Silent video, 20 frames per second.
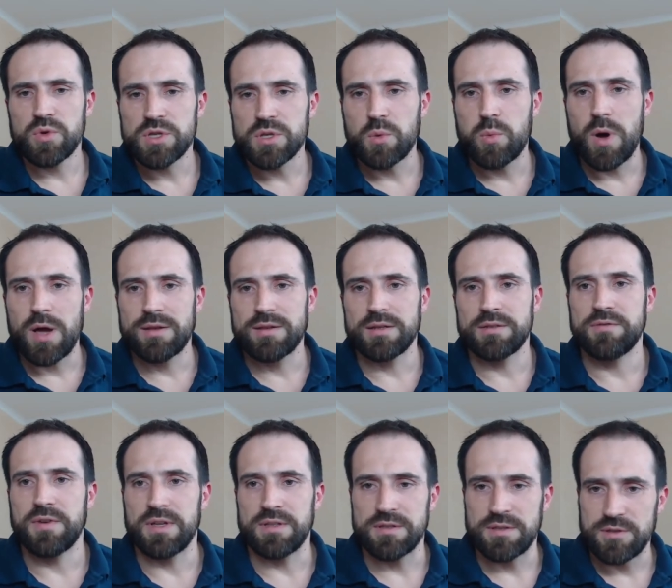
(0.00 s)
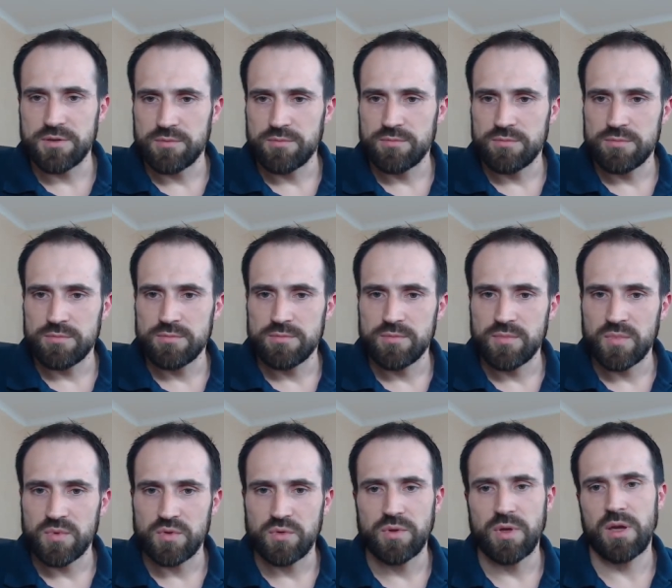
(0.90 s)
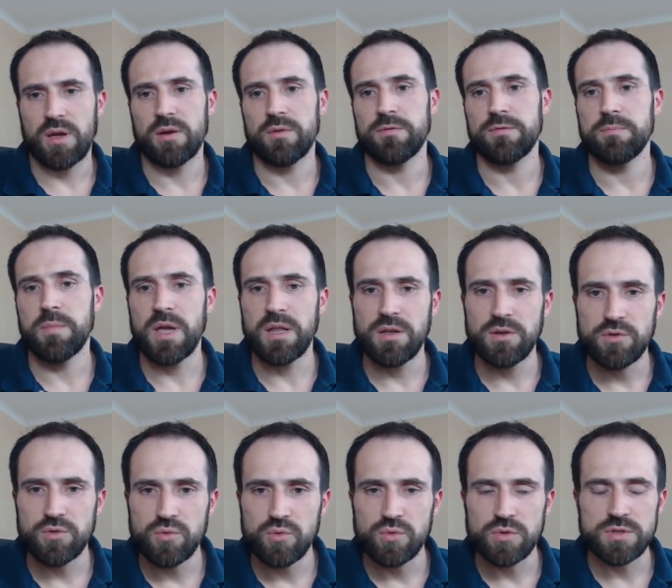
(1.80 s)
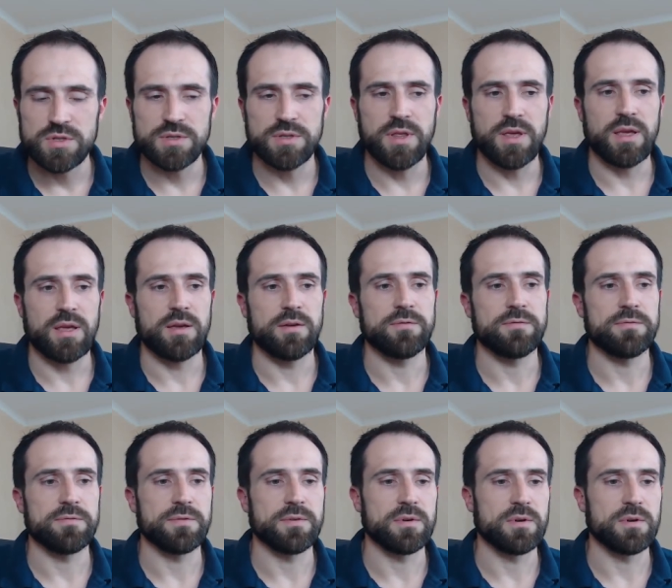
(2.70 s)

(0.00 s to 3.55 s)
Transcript: was quite advanced. So they have many tools. They have